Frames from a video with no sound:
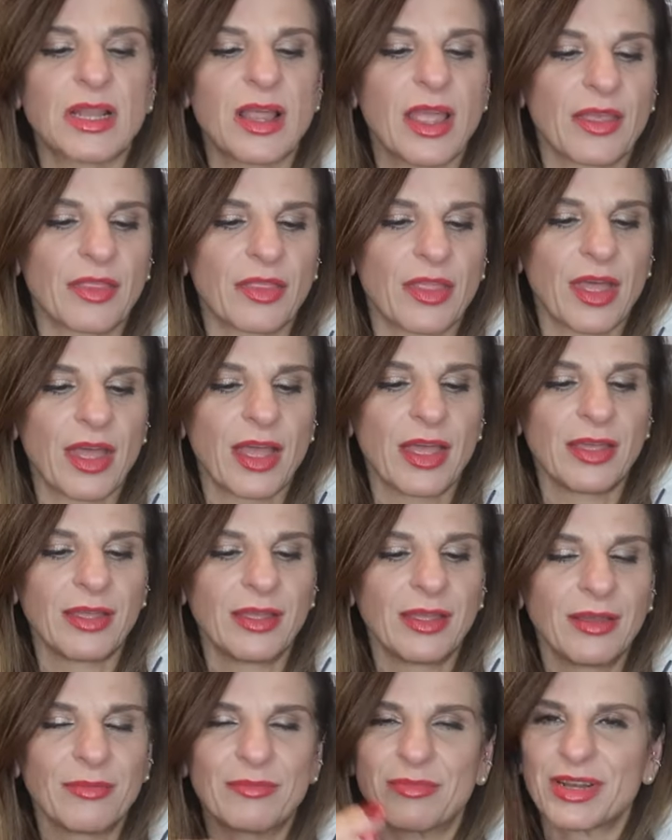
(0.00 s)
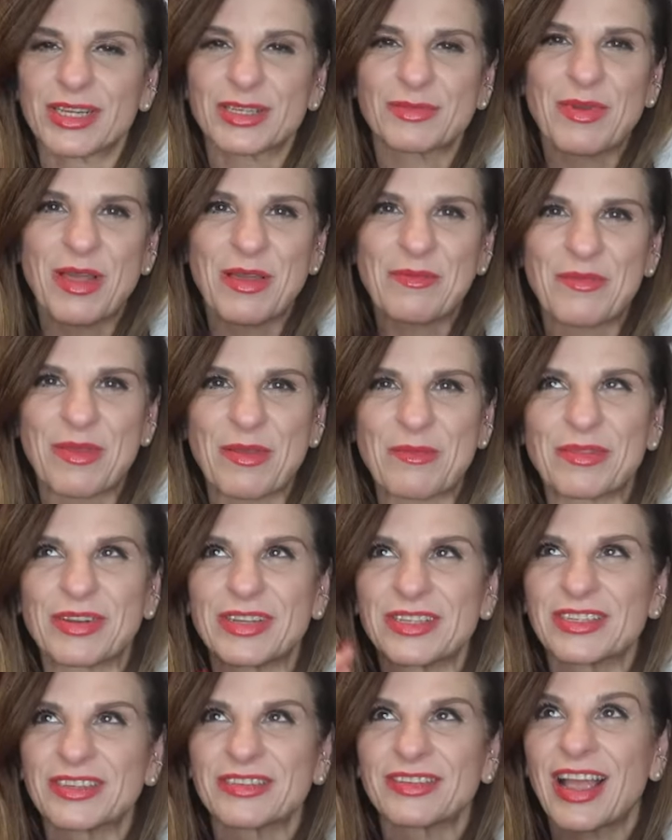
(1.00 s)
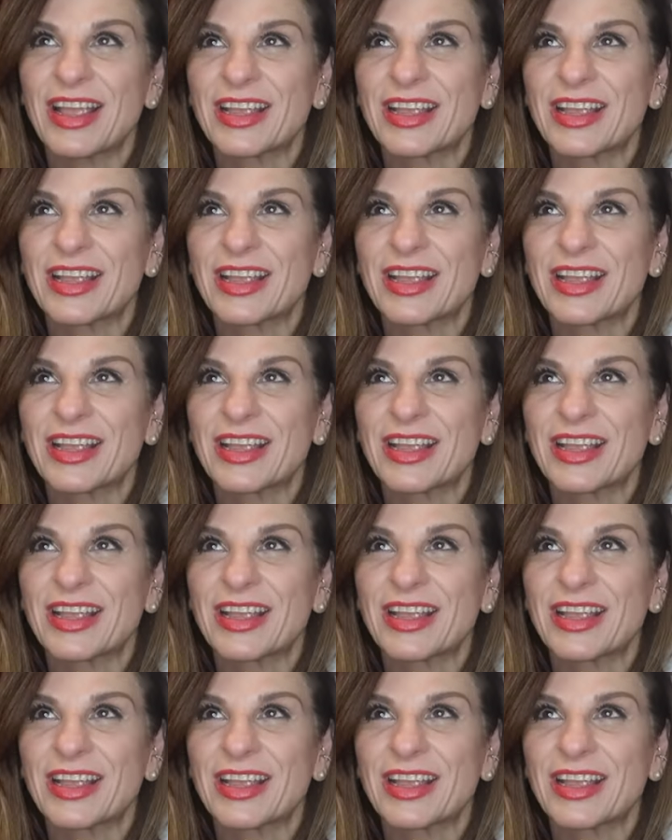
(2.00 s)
like that. Brings back memories.